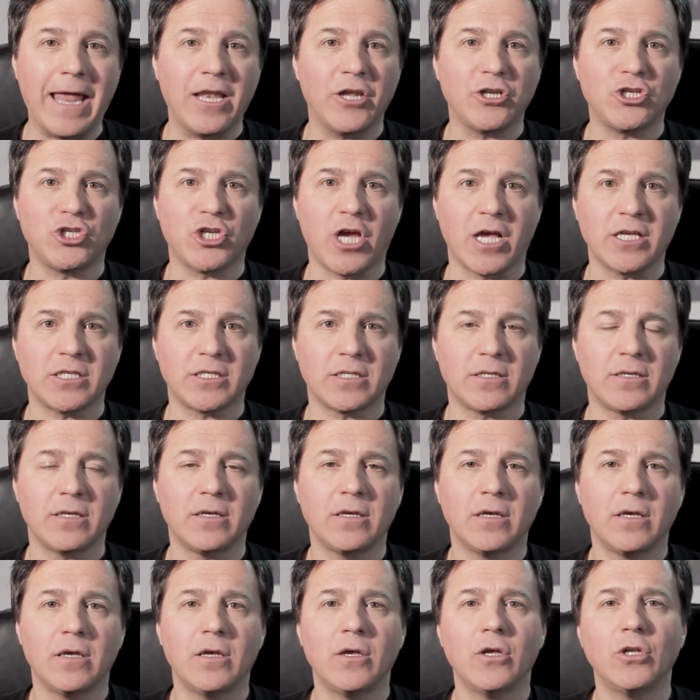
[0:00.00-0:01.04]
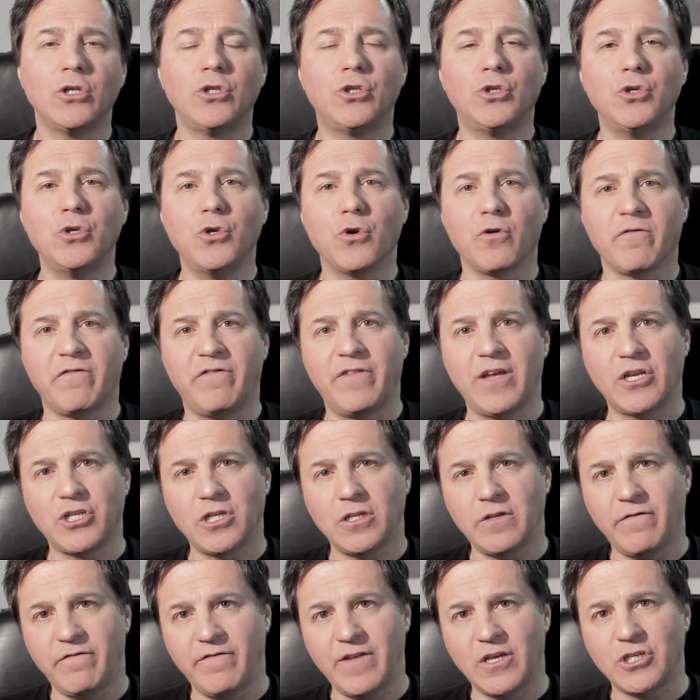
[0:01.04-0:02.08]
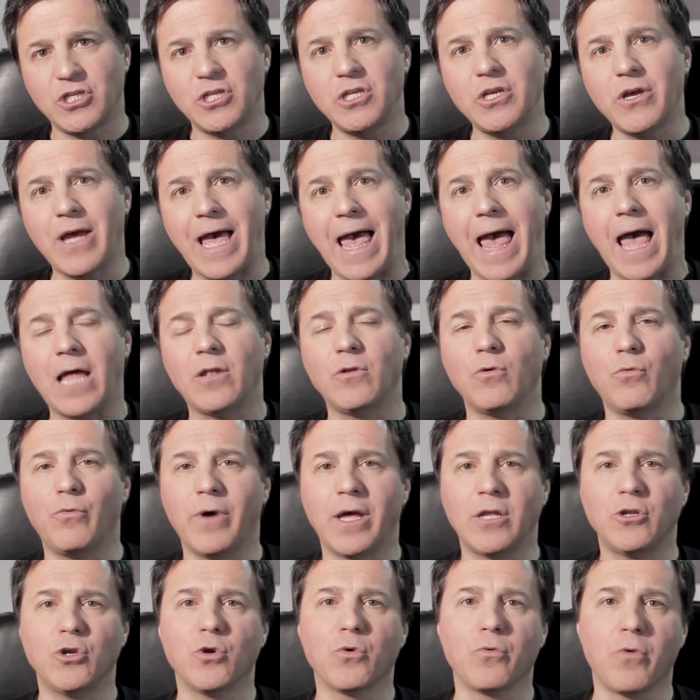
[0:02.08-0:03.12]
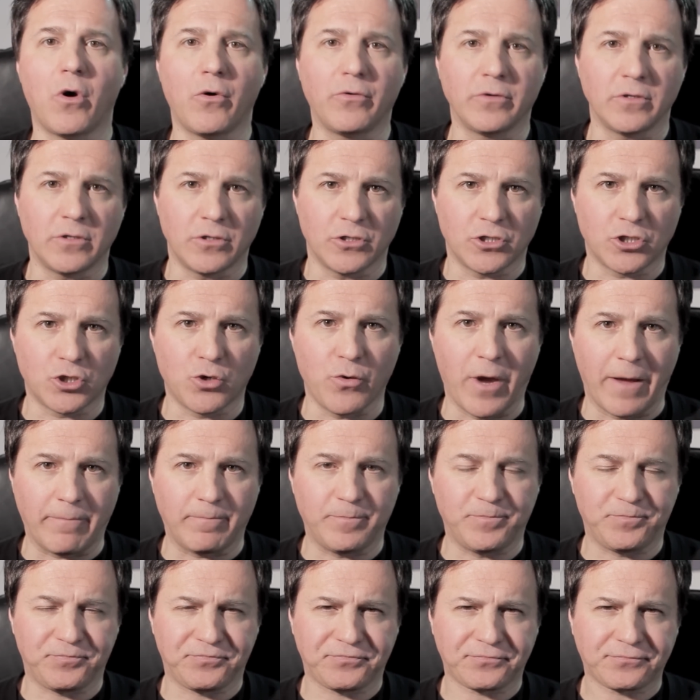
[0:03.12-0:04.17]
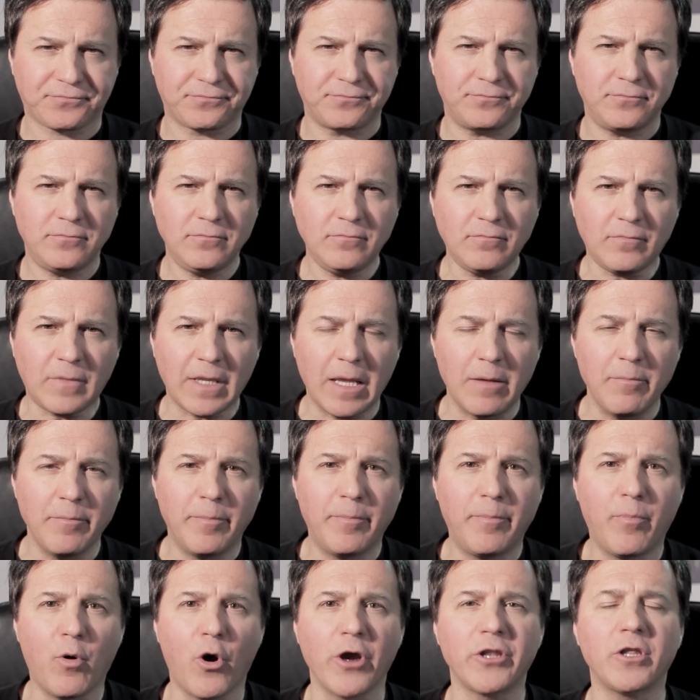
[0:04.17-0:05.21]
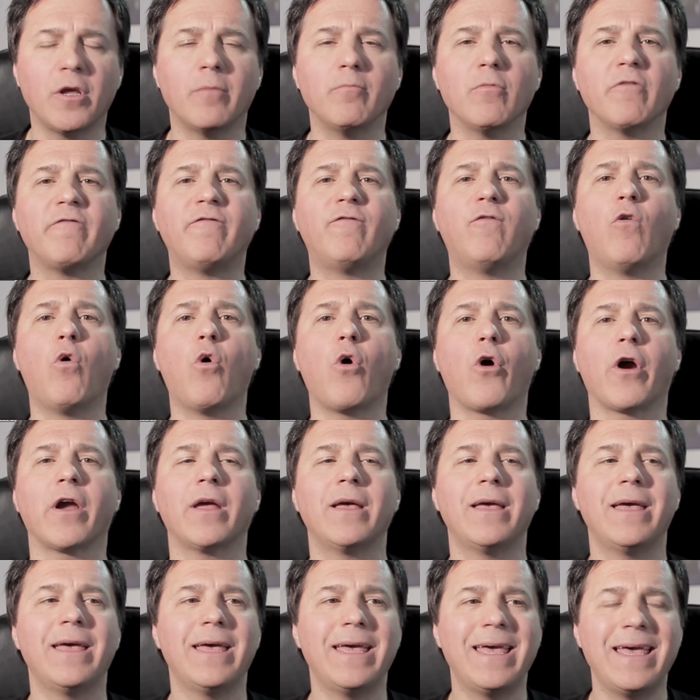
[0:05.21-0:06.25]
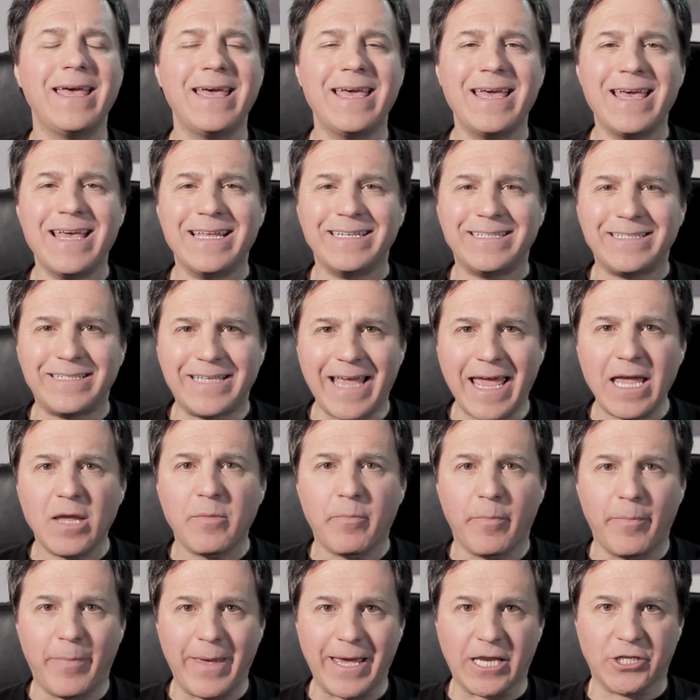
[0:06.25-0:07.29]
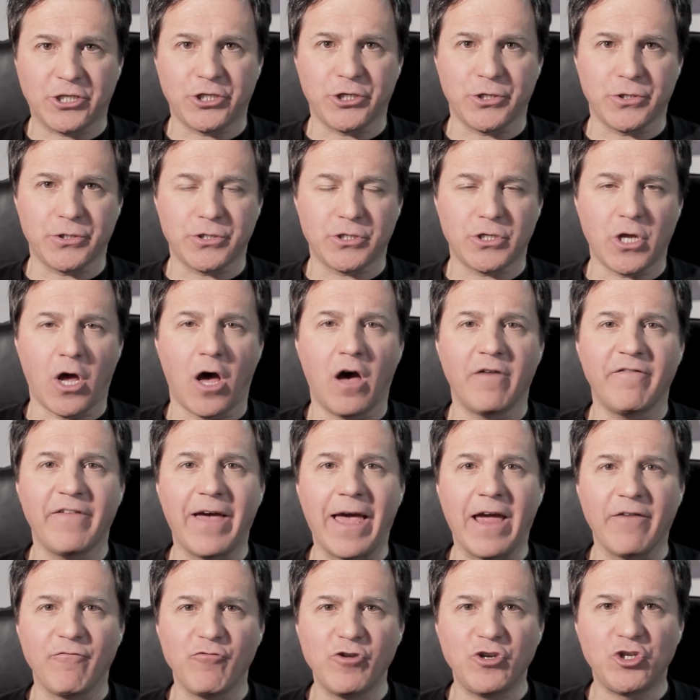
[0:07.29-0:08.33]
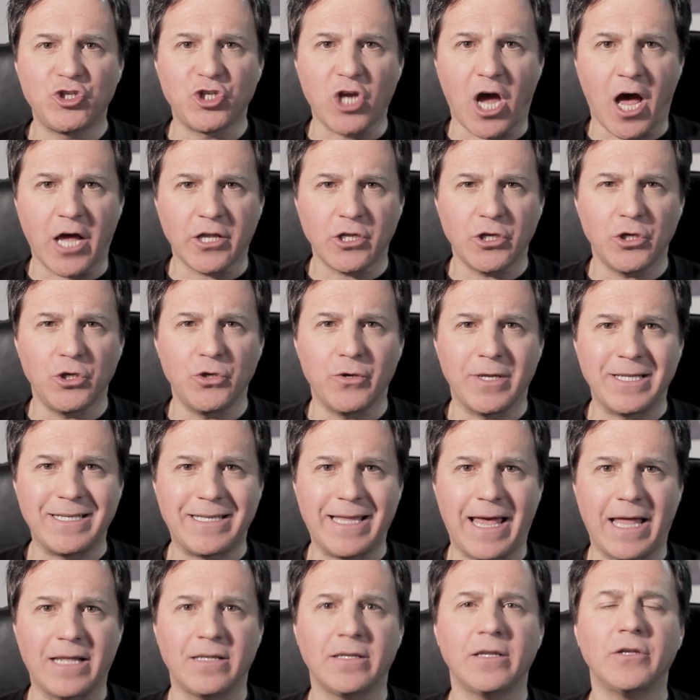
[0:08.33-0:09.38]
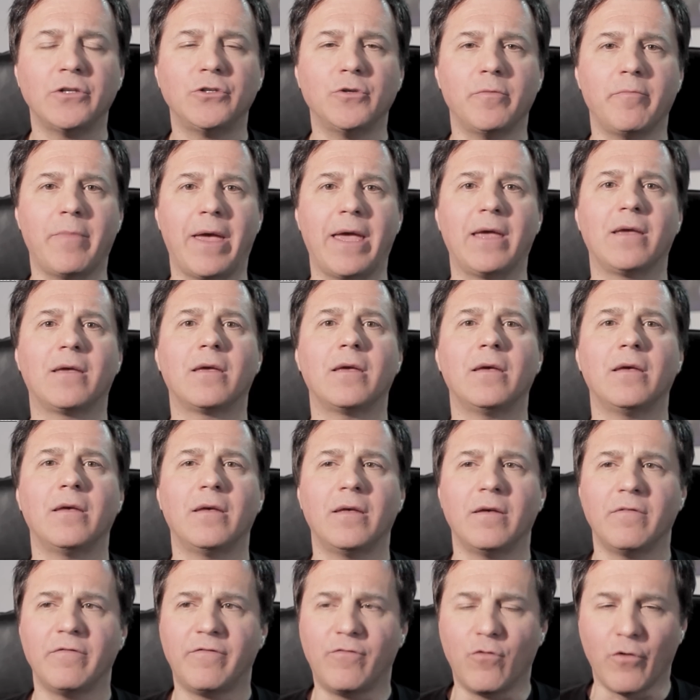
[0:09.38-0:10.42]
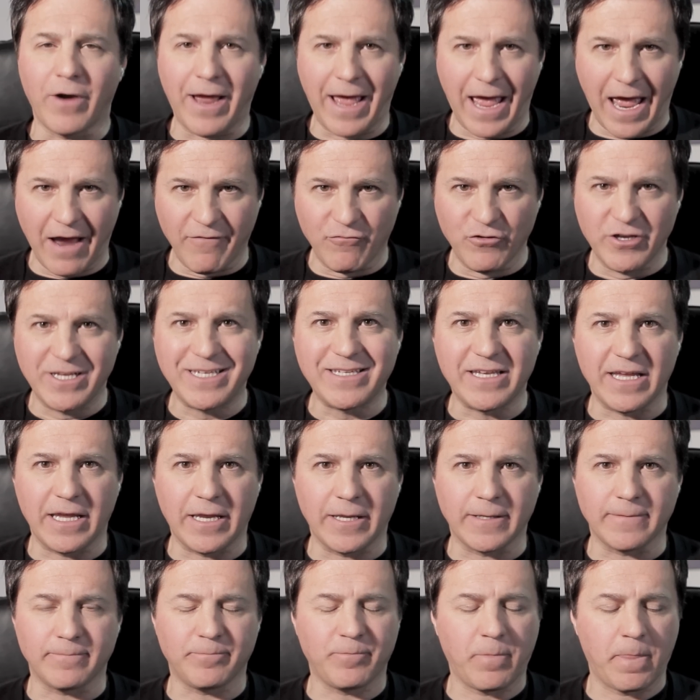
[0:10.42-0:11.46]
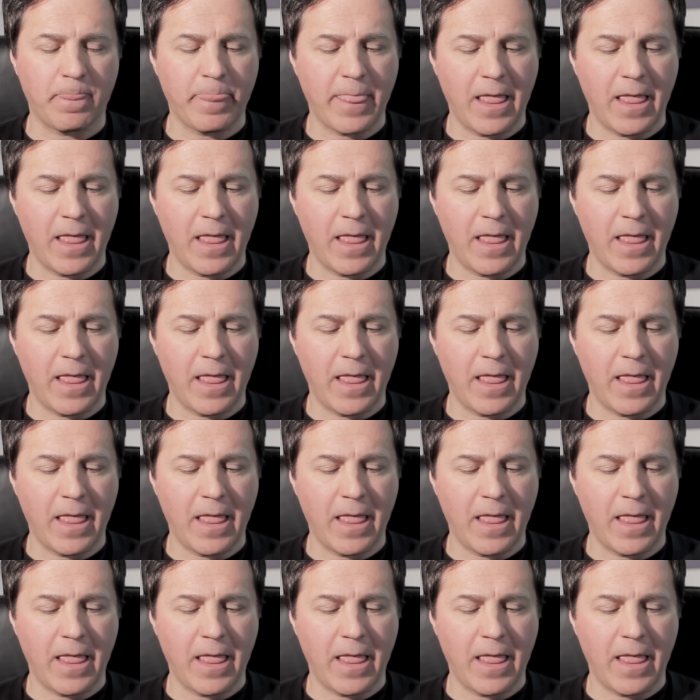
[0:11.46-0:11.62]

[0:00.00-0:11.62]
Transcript: and adjust to your vision, the vision you had when you wrote the script. Point number four take pictures of every shot you intend to make for every scene.